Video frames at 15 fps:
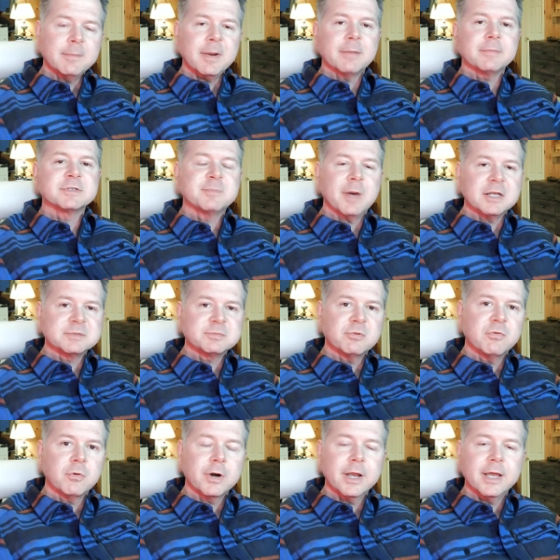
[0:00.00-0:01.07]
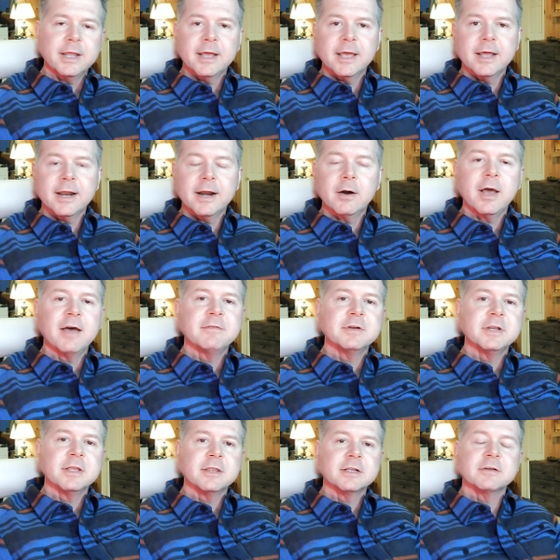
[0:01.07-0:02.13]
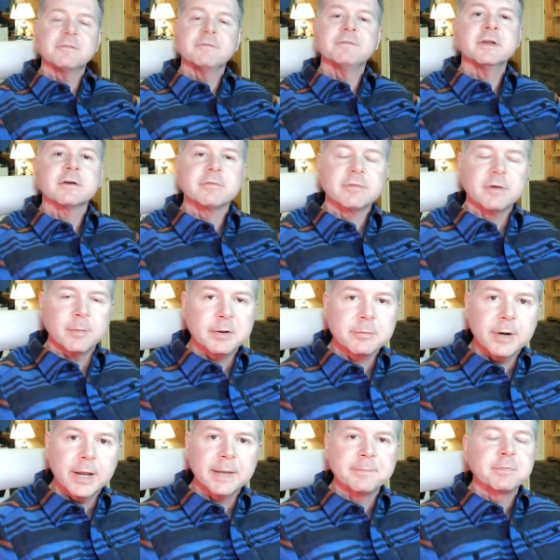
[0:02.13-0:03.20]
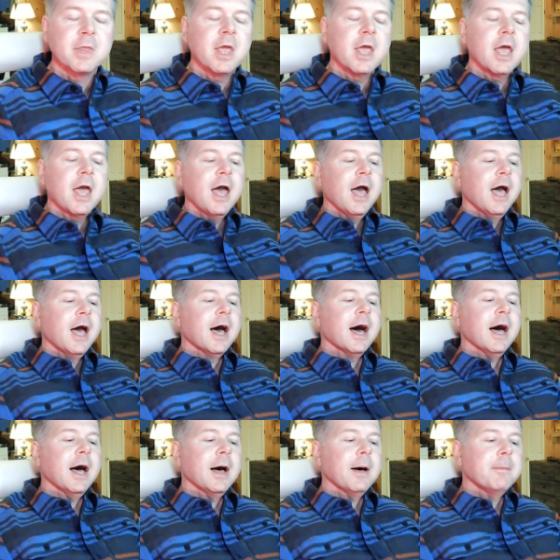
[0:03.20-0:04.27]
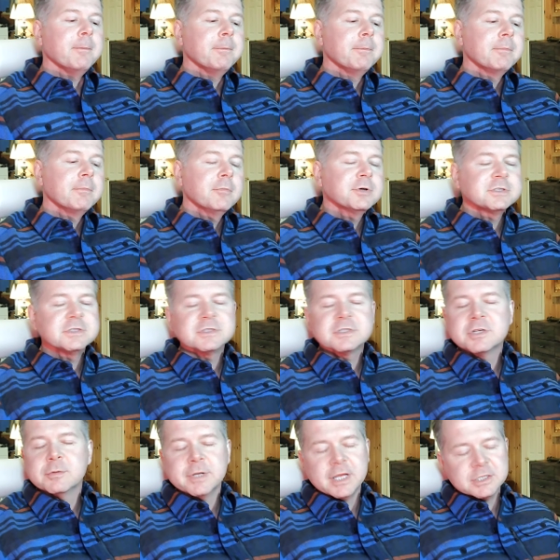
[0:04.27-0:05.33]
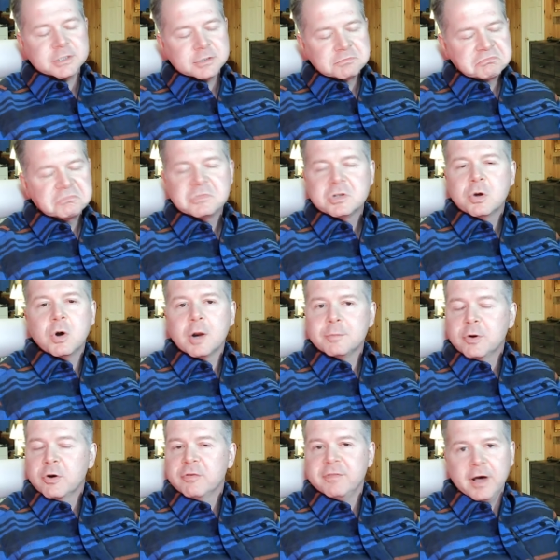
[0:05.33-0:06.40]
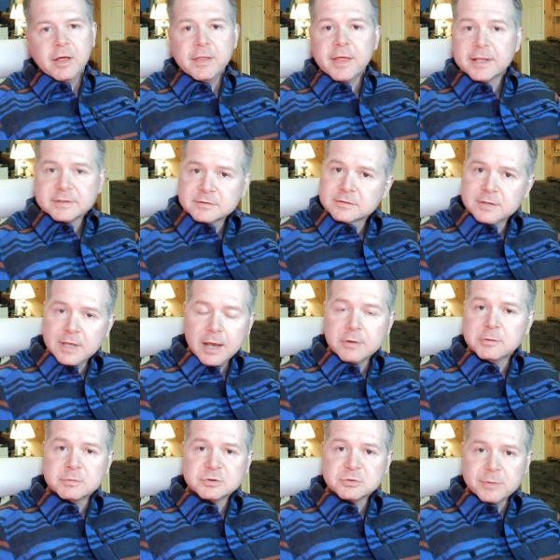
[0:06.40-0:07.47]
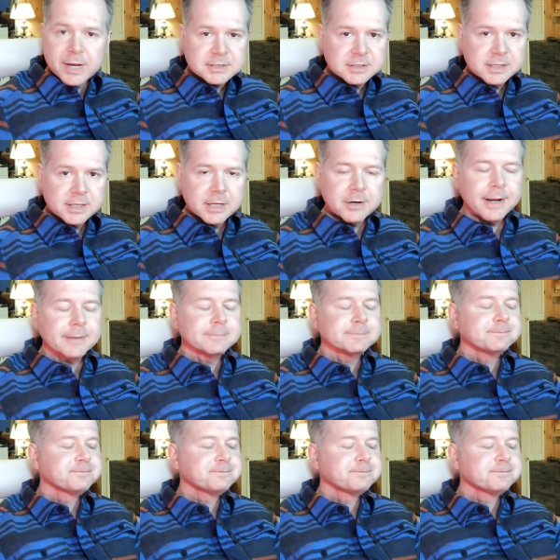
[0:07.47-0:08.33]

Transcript: not responsible for it, and I don't have anything to fear from it, right? Which is just human nature. No harm, no foul. That's how humans react to the internet.